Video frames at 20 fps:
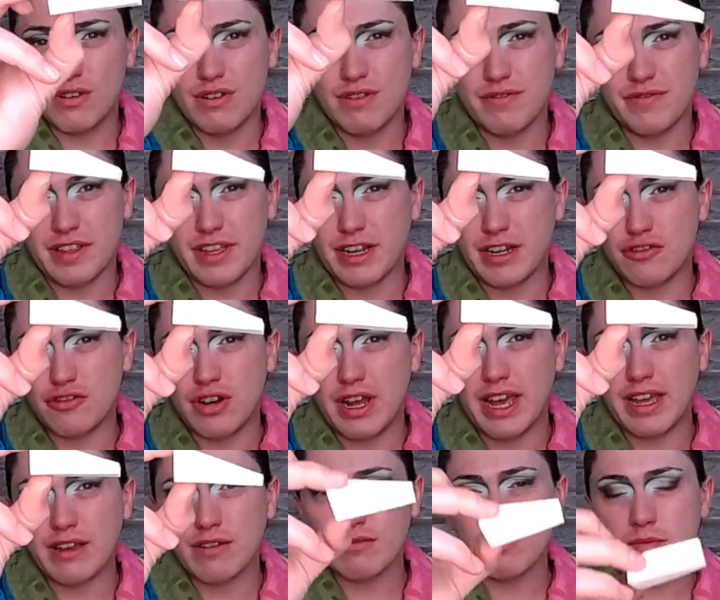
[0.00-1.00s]
of like
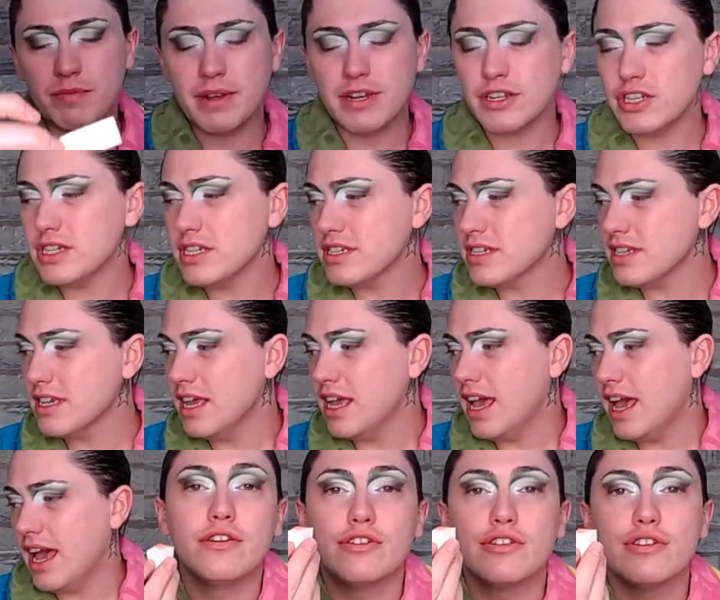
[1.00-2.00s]
triangle sponges.
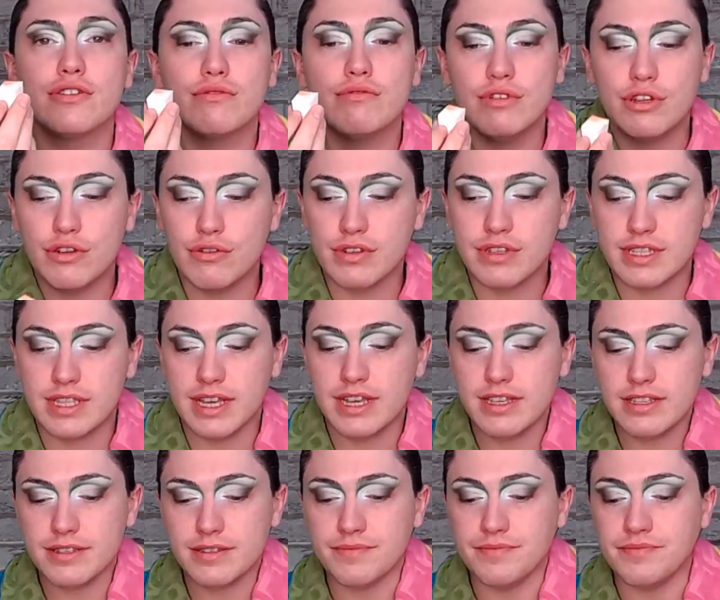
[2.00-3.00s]
You're just going to use
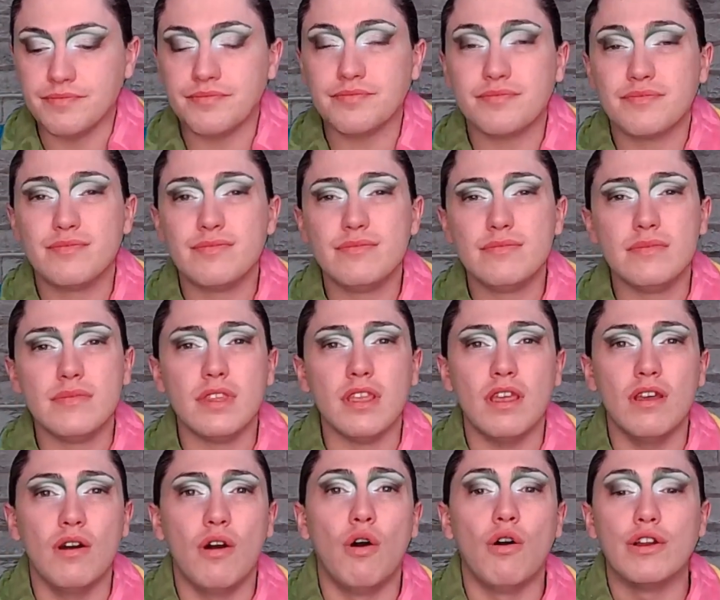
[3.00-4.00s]
this
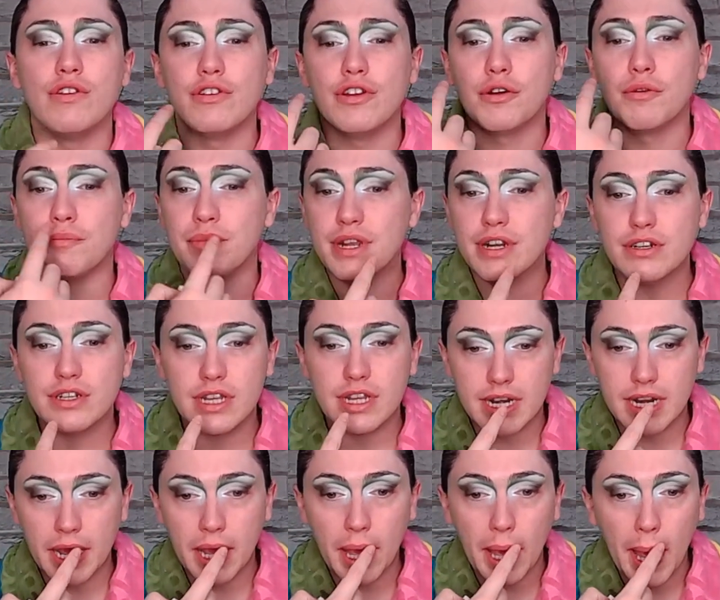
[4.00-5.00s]
on your beard
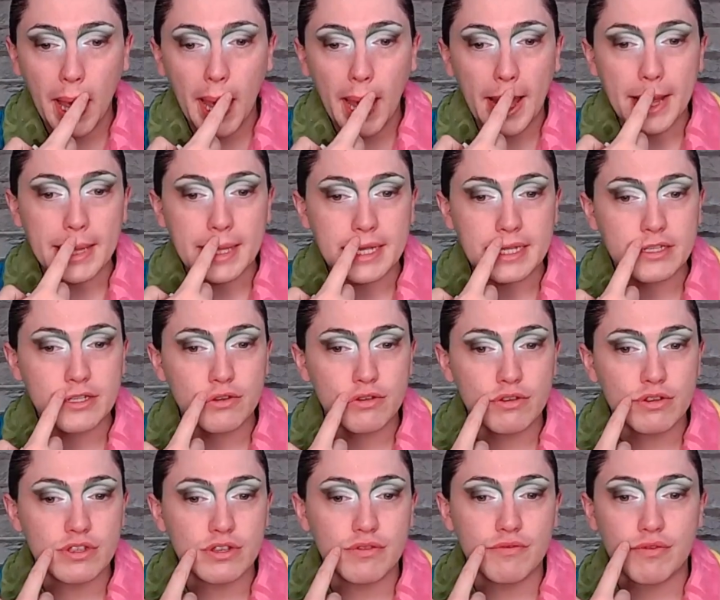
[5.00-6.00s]
area. I like to
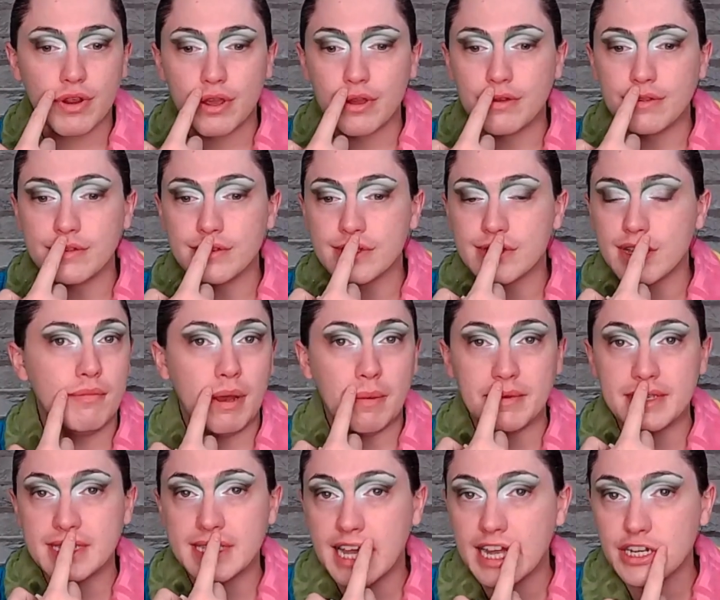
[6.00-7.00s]
use it round my
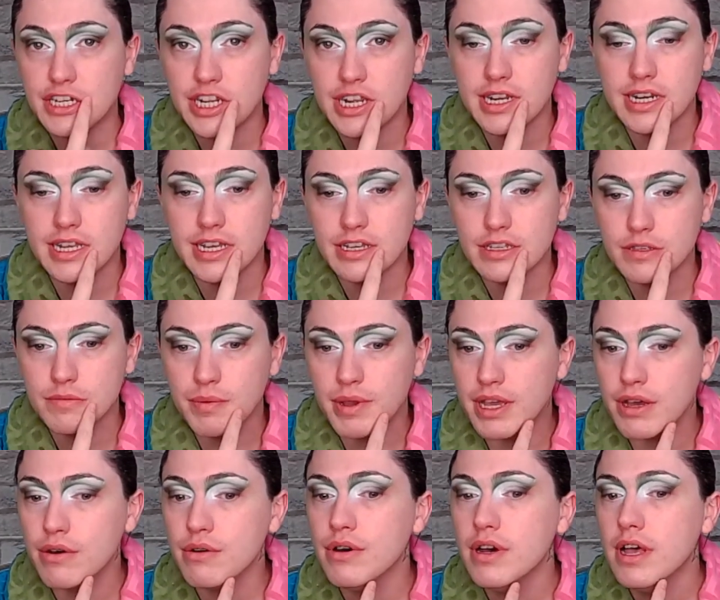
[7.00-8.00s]
moustache area as
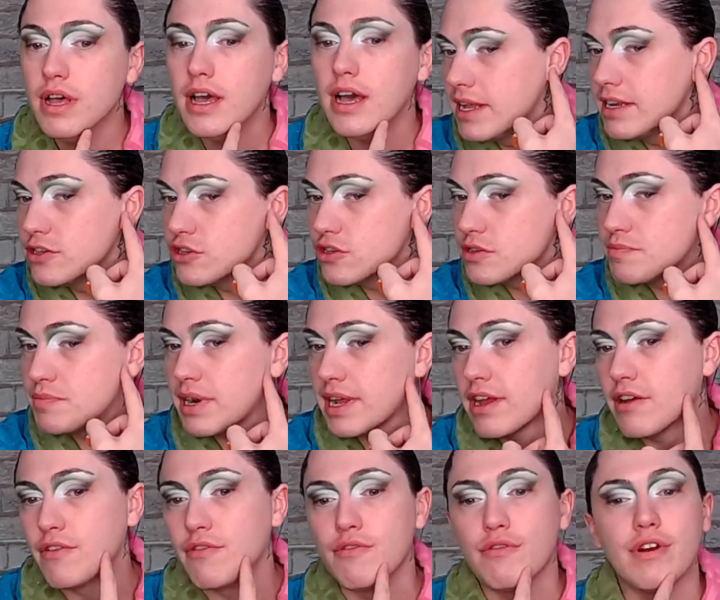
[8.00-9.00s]
well, and just bring
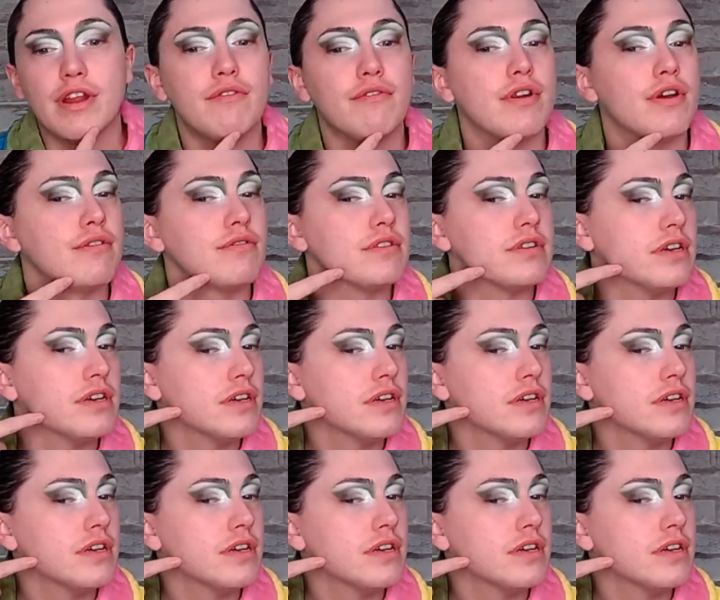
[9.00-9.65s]
it right round